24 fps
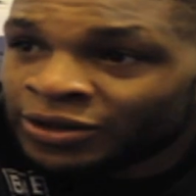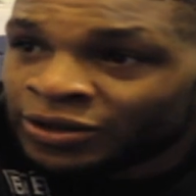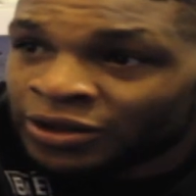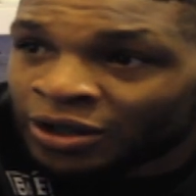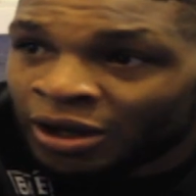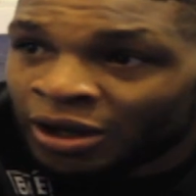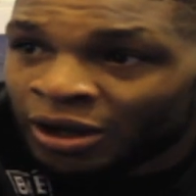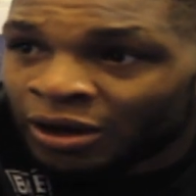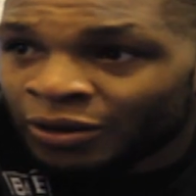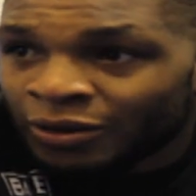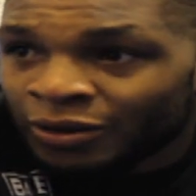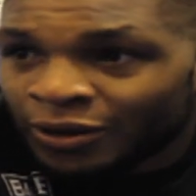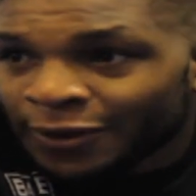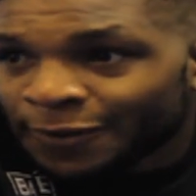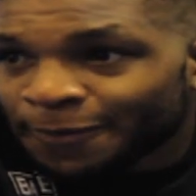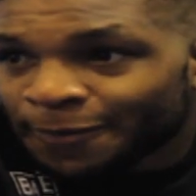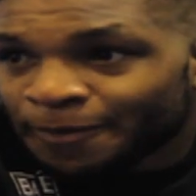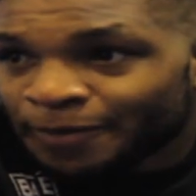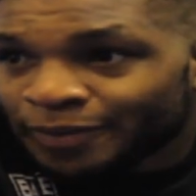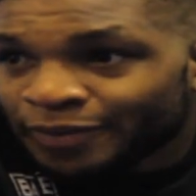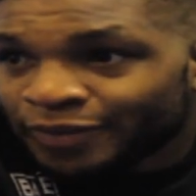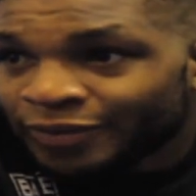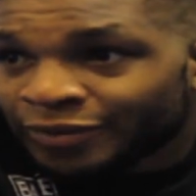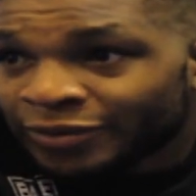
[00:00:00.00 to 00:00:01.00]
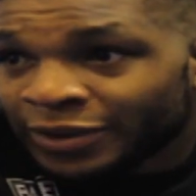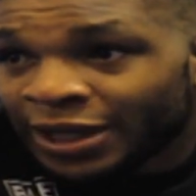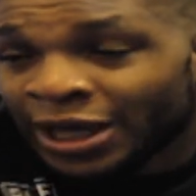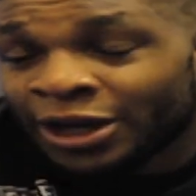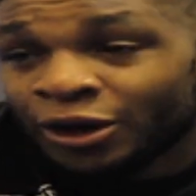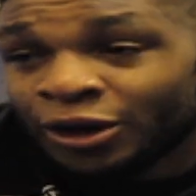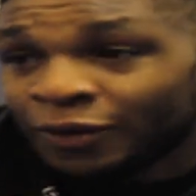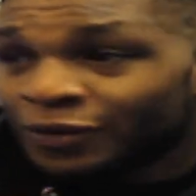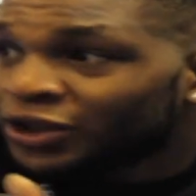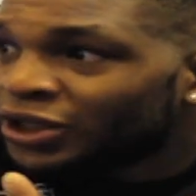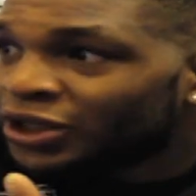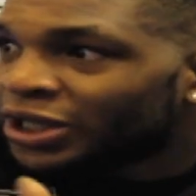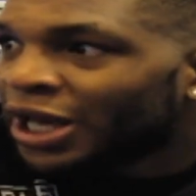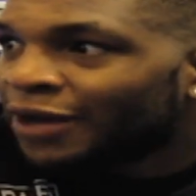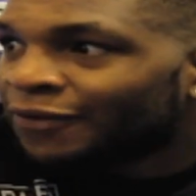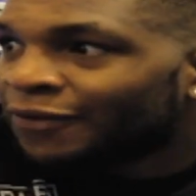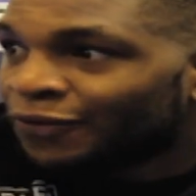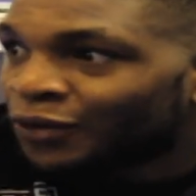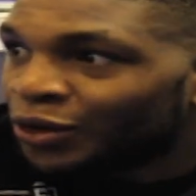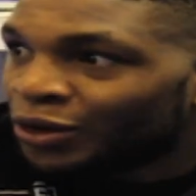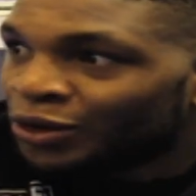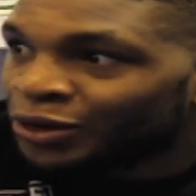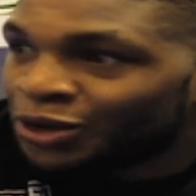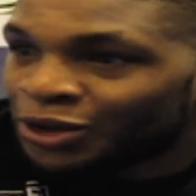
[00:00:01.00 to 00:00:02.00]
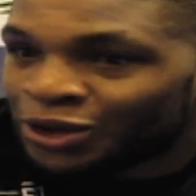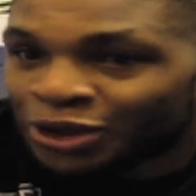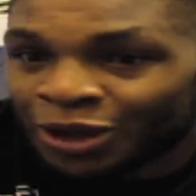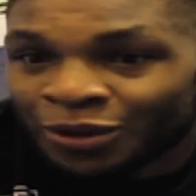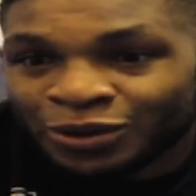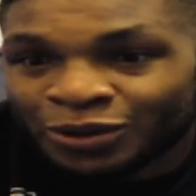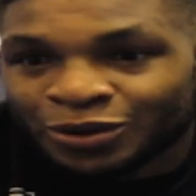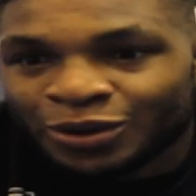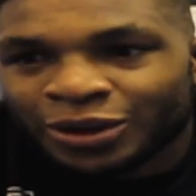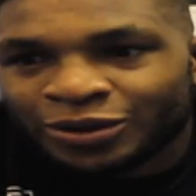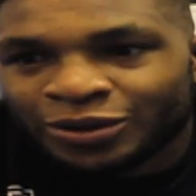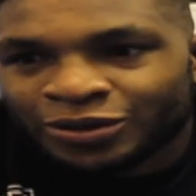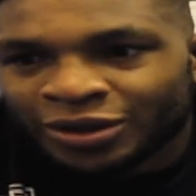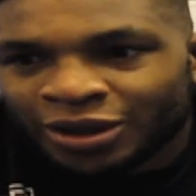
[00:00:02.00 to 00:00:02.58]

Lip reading: So, and obviously I've fought on the show as well.